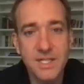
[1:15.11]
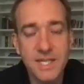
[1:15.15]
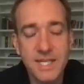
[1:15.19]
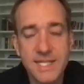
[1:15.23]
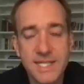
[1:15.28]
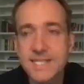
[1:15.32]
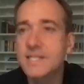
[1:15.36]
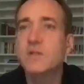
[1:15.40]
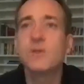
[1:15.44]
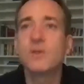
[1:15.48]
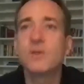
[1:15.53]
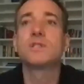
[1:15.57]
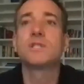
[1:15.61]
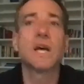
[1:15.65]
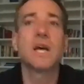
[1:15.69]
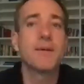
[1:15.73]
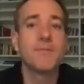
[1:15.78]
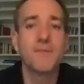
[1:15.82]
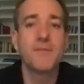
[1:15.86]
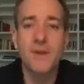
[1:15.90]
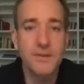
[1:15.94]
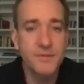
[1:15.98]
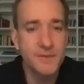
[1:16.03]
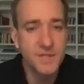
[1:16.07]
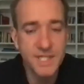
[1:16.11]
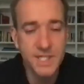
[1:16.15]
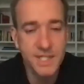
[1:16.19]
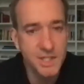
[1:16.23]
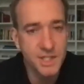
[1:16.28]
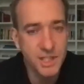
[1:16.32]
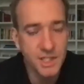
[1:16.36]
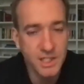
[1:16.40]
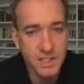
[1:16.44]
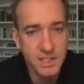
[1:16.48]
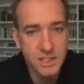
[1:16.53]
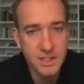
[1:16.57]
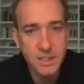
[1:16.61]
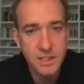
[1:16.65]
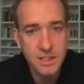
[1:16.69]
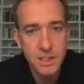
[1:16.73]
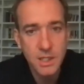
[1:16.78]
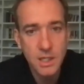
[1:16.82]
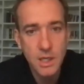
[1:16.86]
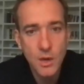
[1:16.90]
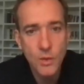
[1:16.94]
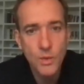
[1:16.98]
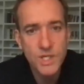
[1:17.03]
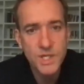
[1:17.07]
It's his all-time favorite T-shirt,
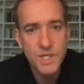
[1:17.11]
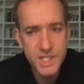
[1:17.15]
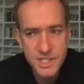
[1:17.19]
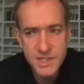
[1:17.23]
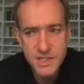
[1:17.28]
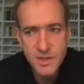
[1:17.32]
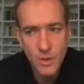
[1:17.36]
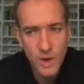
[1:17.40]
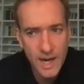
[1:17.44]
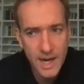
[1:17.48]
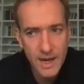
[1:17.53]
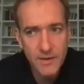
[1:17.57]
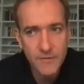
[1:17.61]
which is quite,